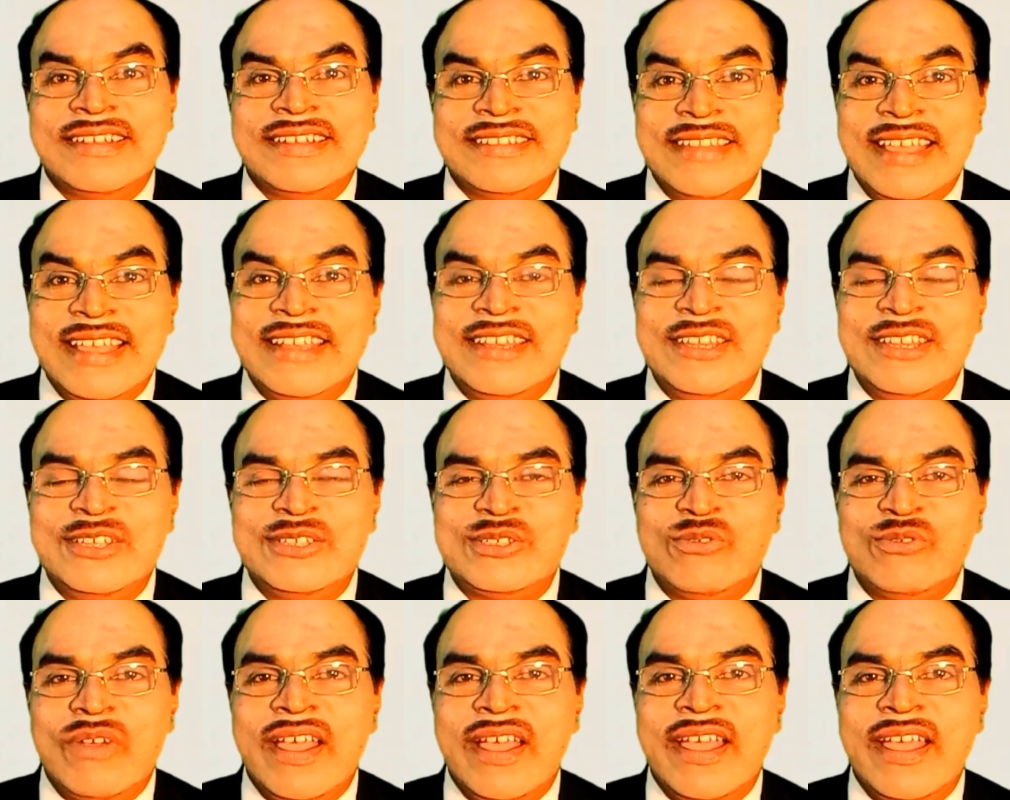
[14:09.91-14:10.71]
That is
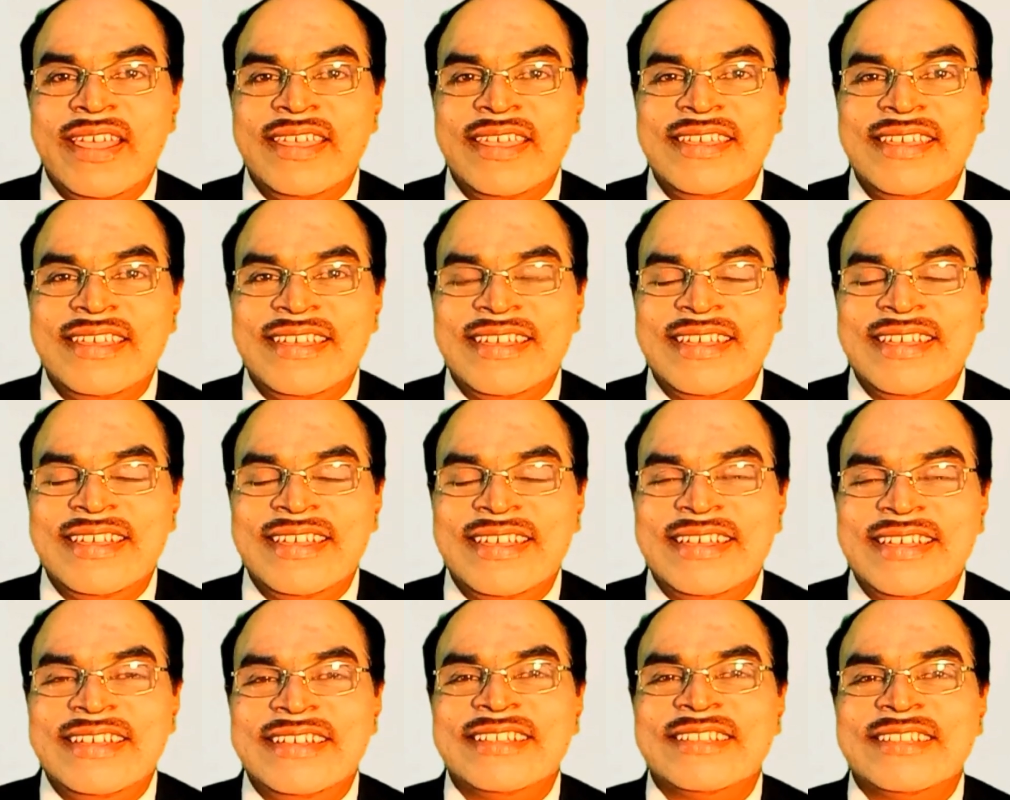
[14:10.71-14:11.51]
why
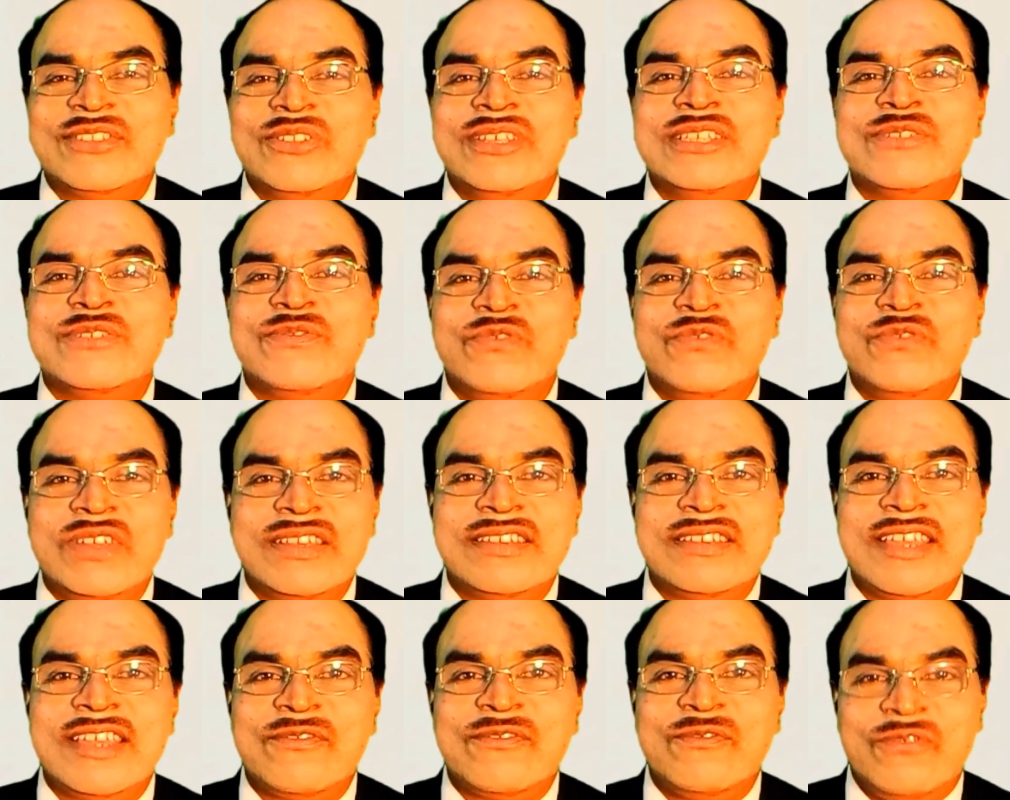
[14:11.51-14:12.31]
these
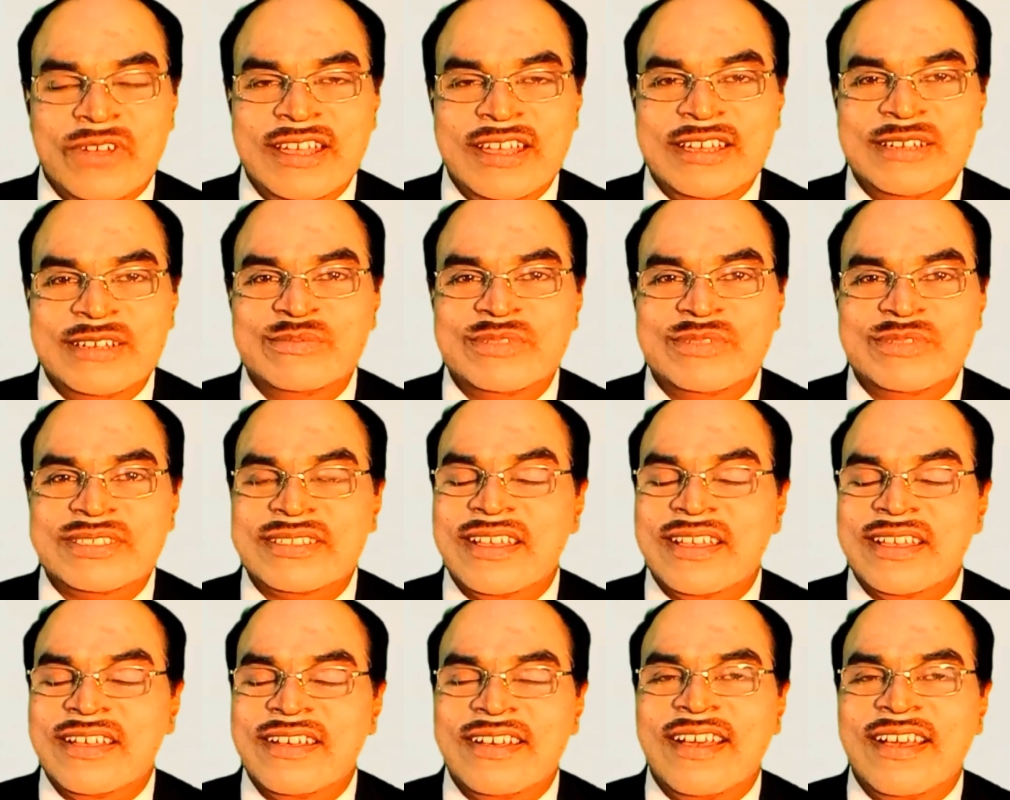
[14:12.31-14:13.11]
fintech firms
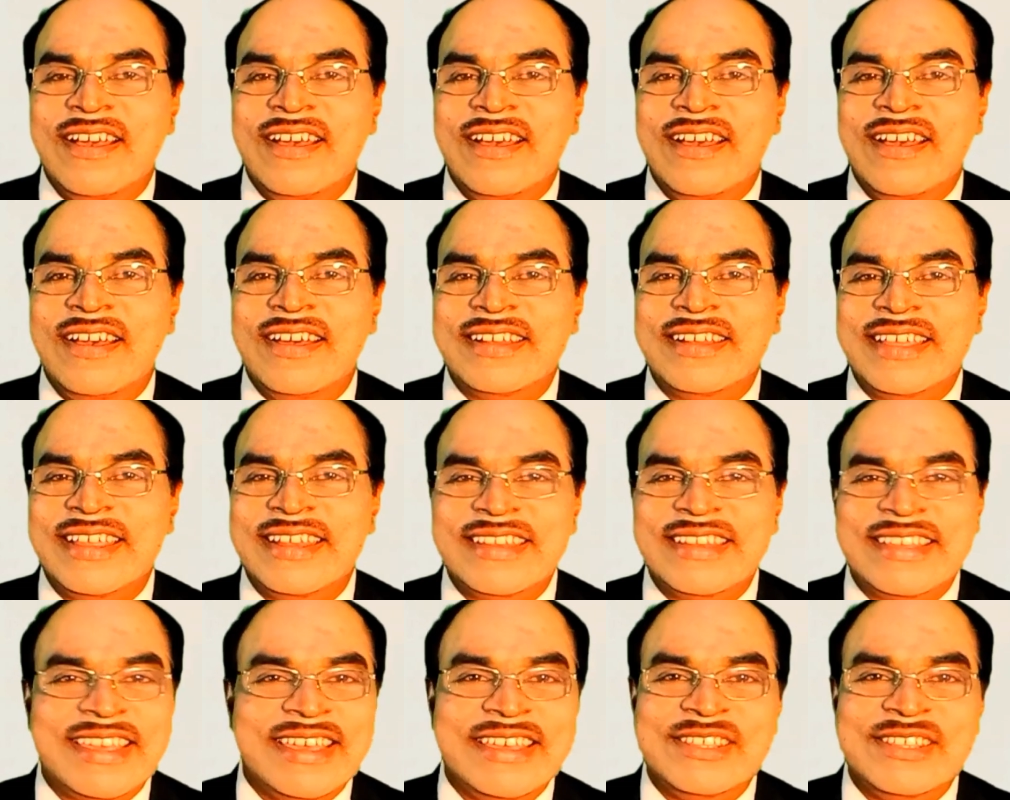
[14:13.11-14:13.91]
are
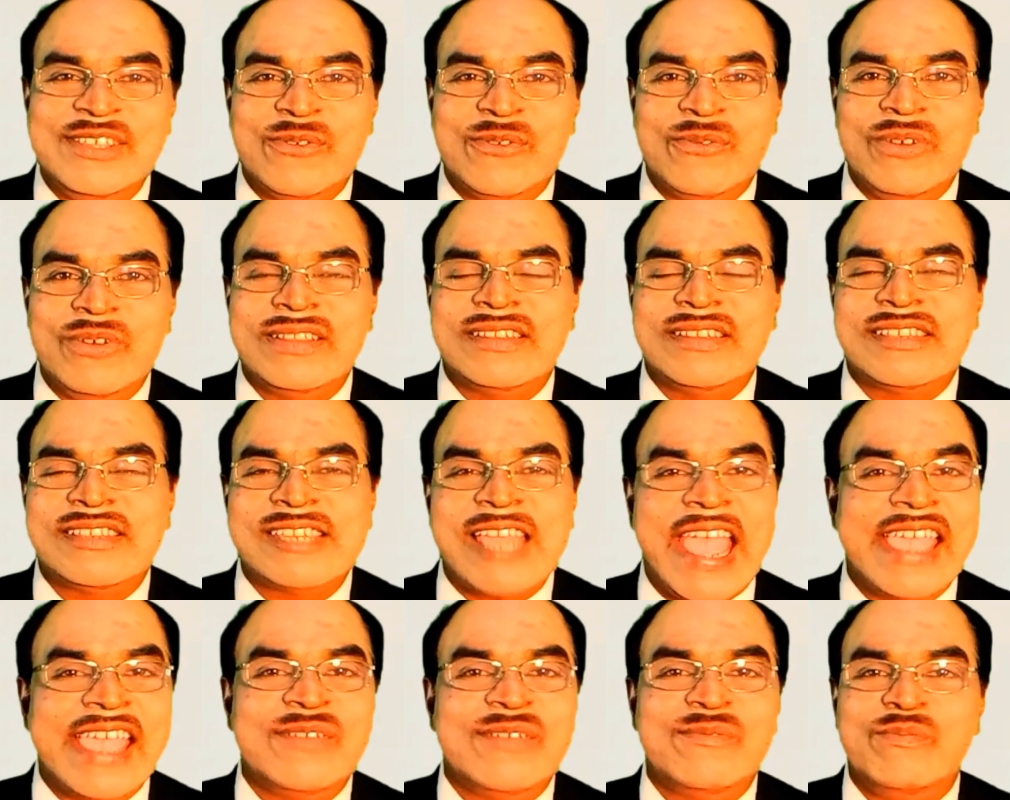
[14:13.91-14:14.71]
engaging with
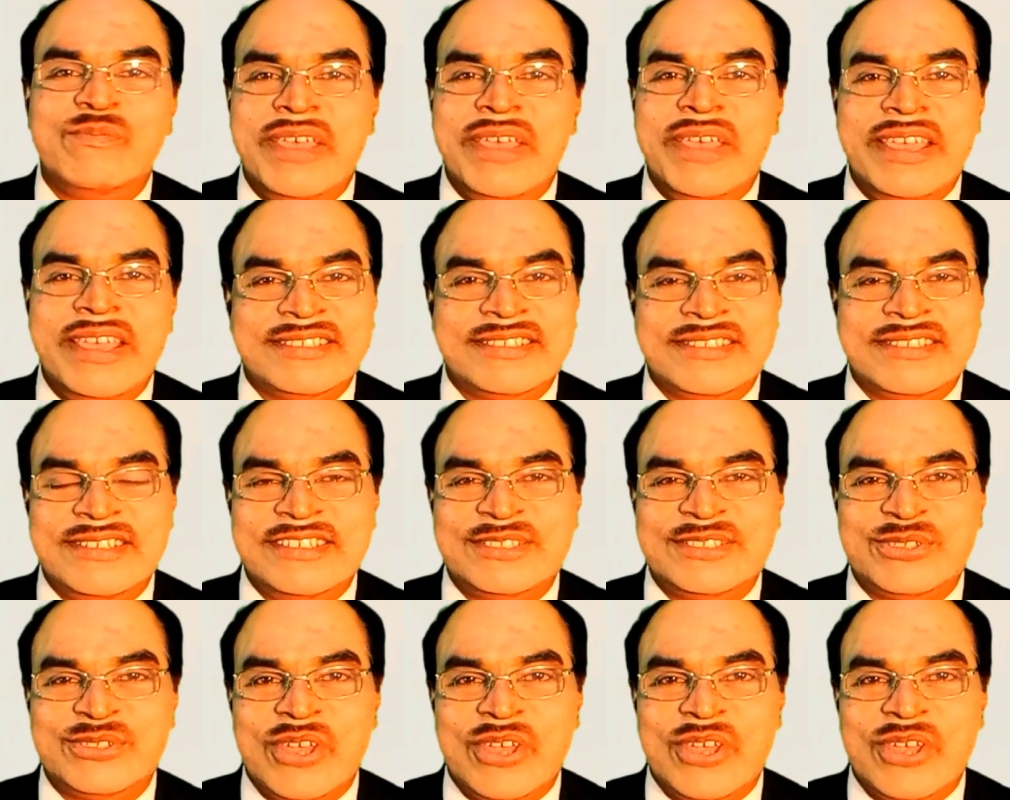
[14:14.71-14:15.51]
time-based
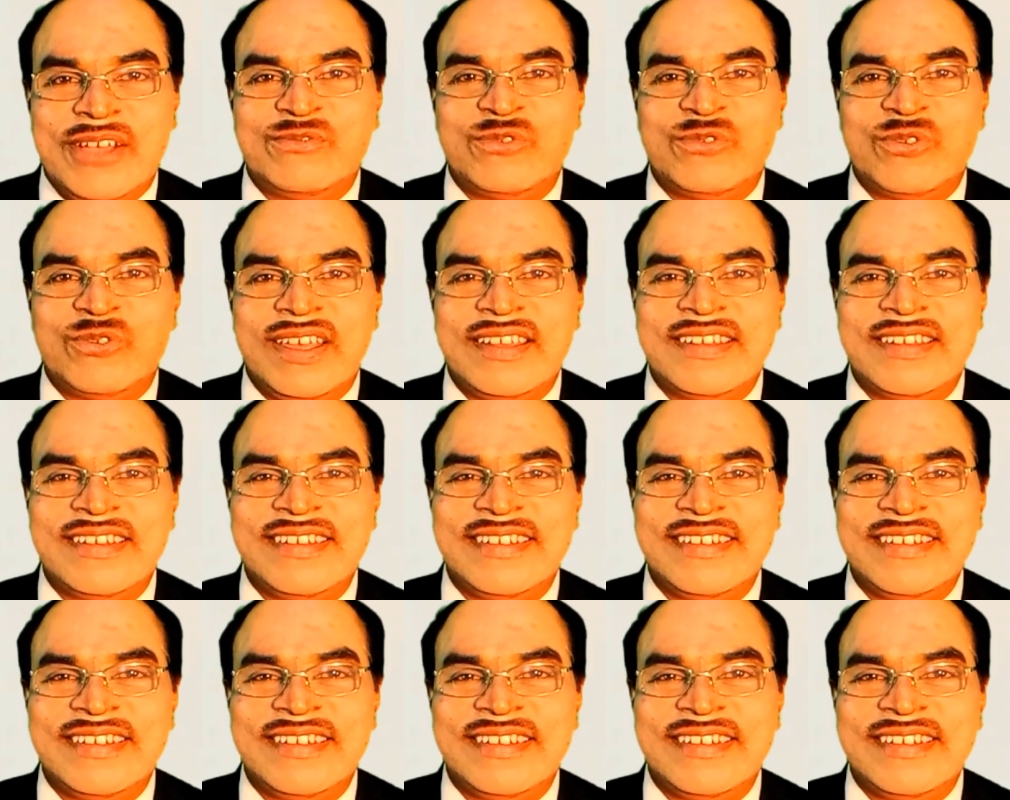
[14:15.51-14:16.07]
software.